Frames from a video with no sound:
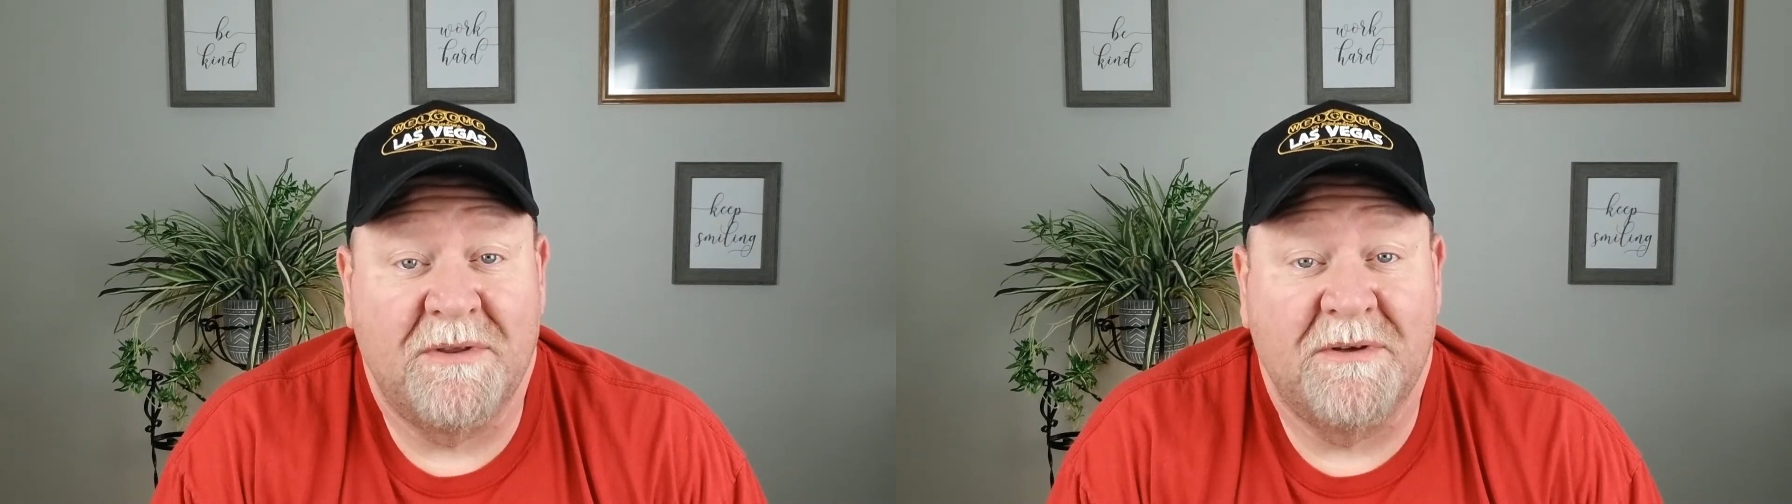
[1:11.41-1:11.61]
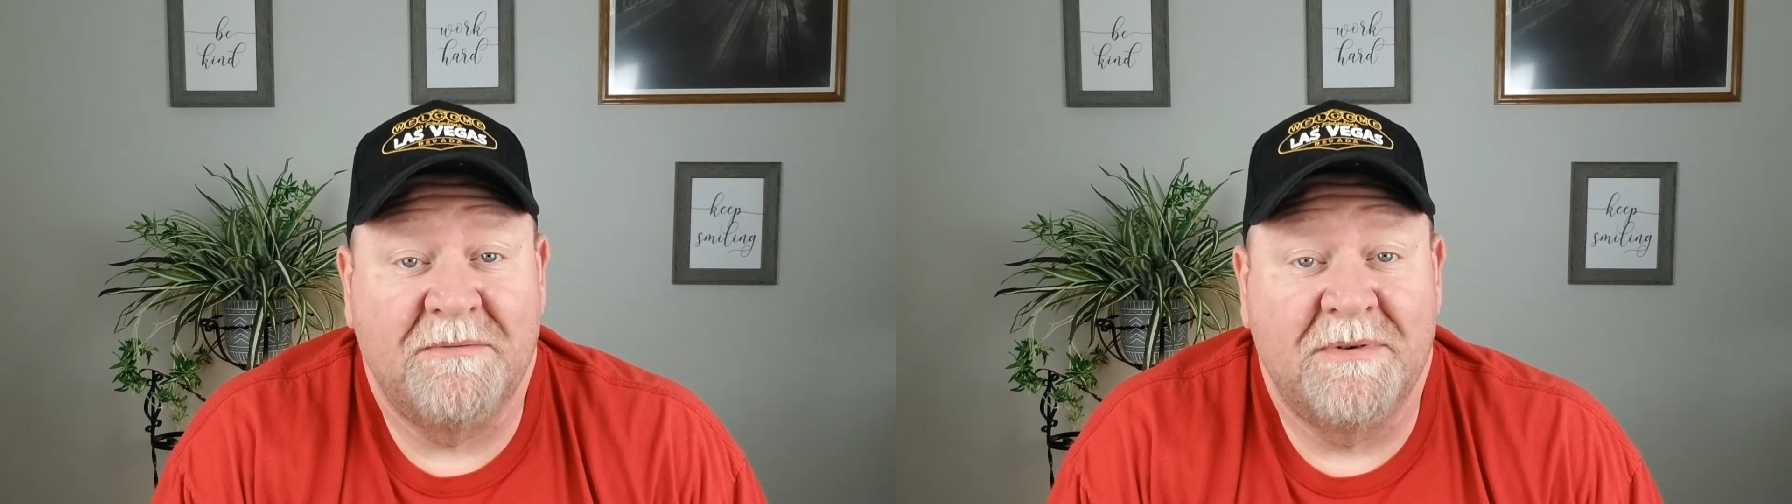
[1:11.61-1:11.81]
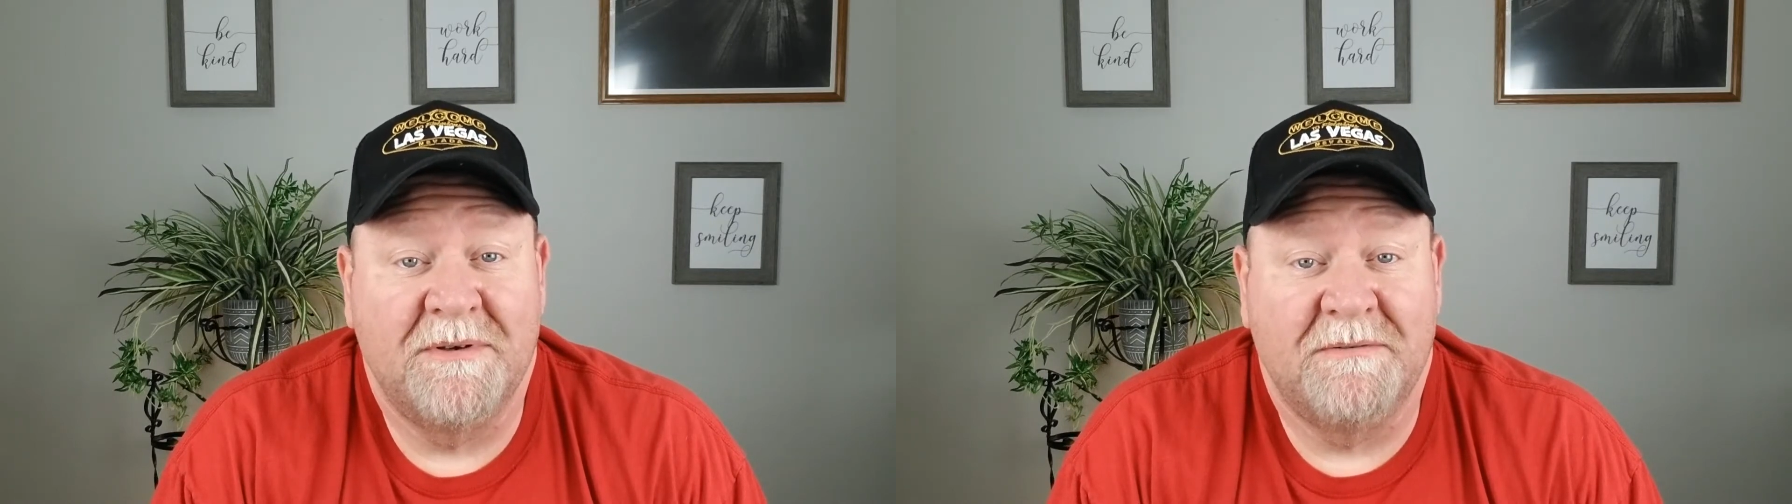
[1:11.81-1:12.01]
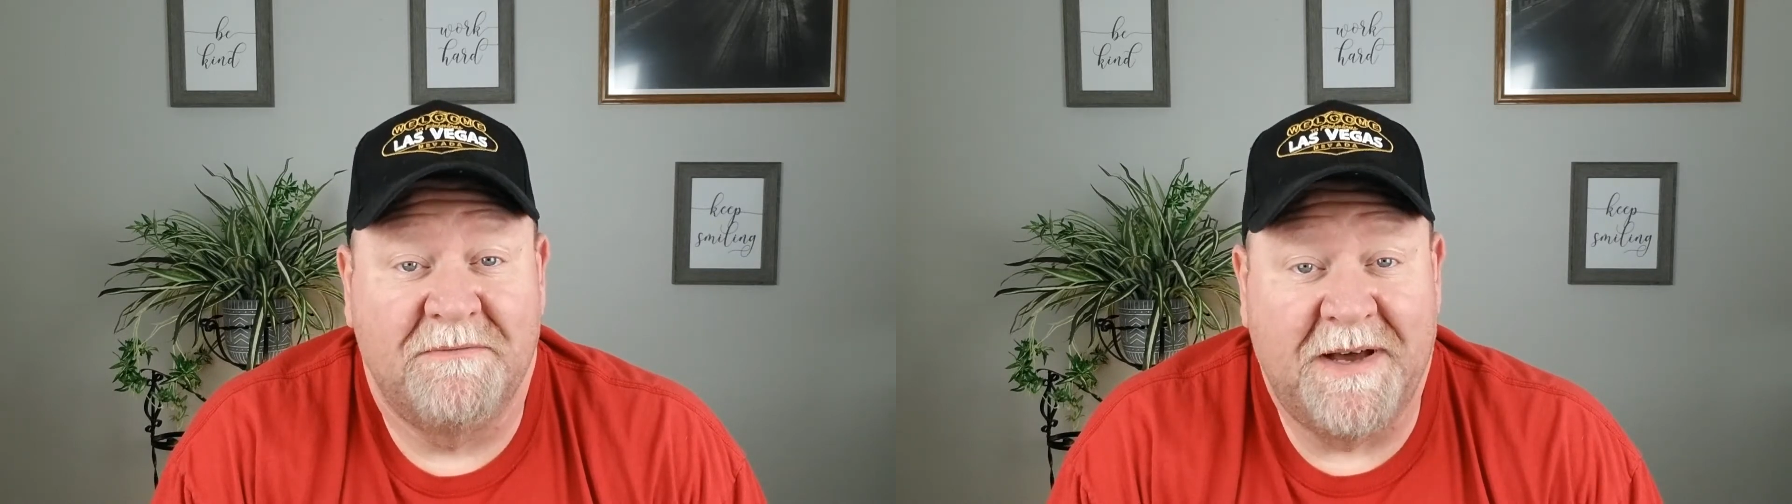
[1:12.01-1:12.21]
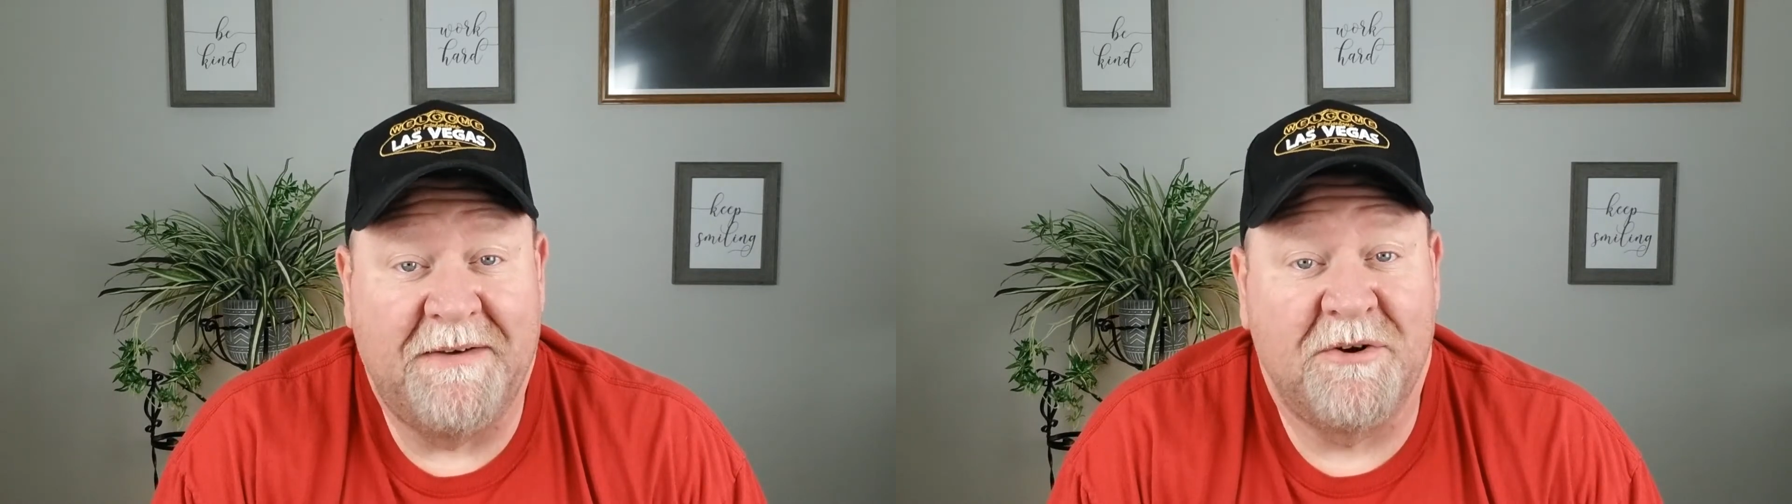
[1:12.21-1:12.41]
of
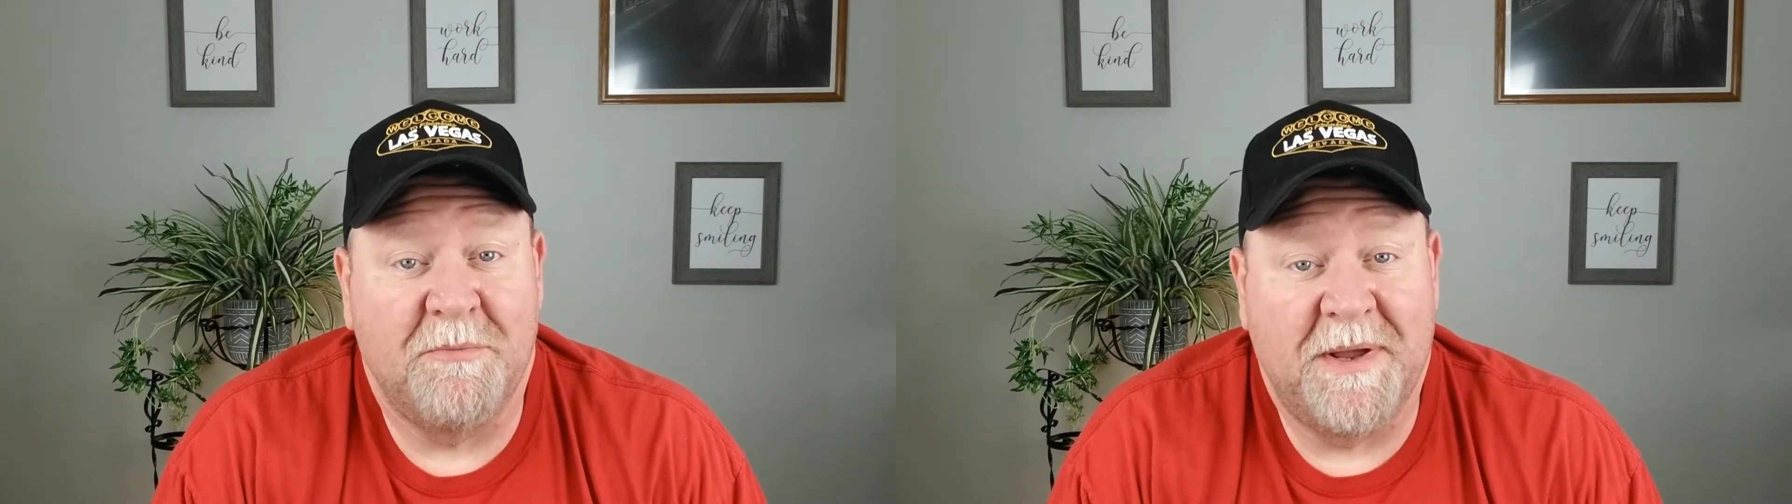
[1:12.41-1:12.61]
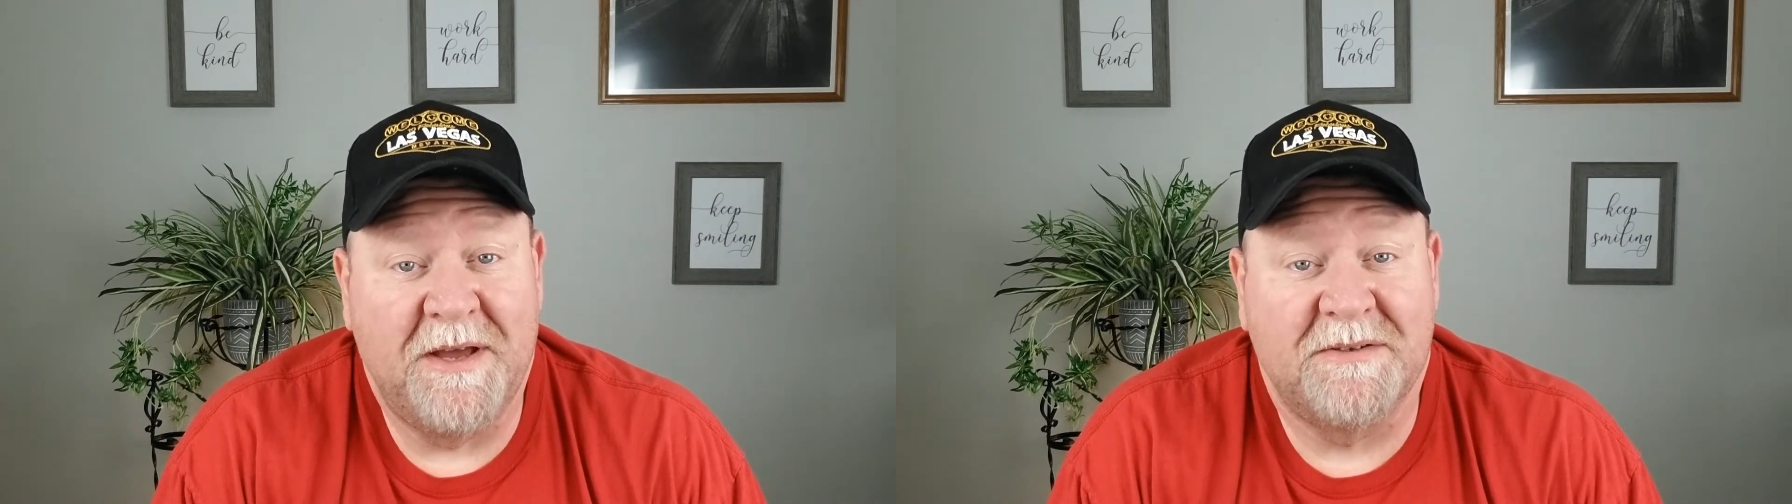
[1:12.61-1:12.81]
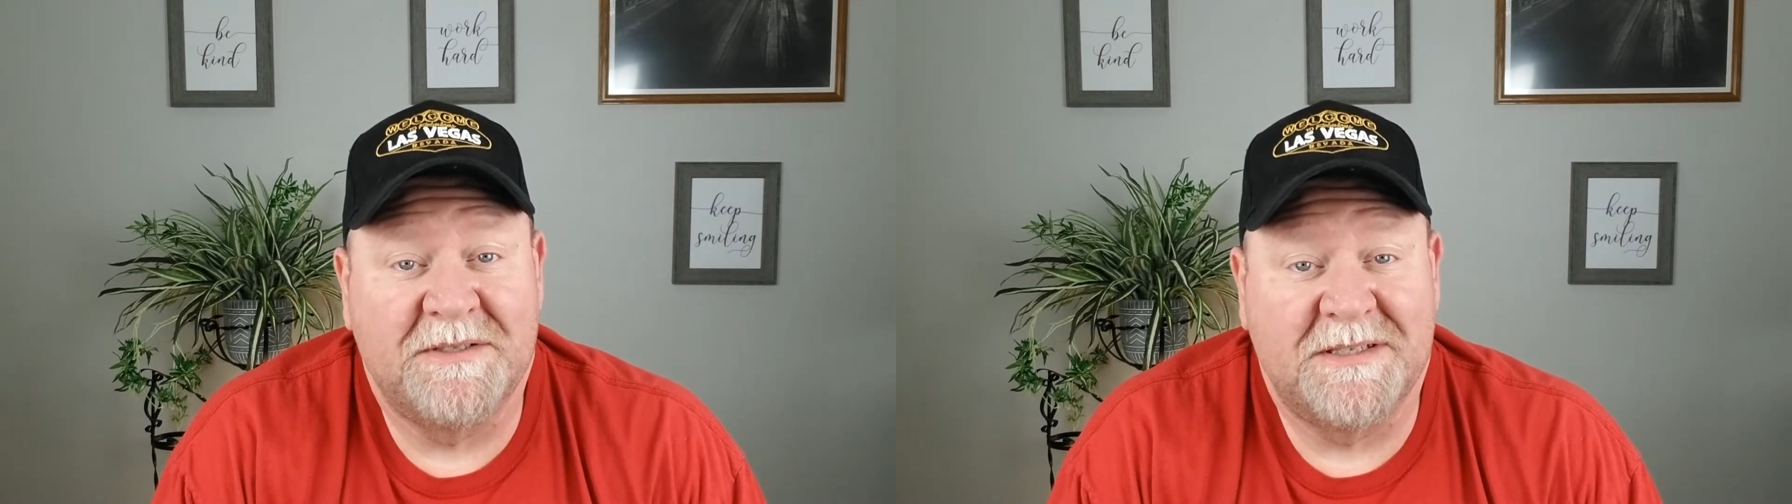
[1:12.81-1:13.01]
500 pounds.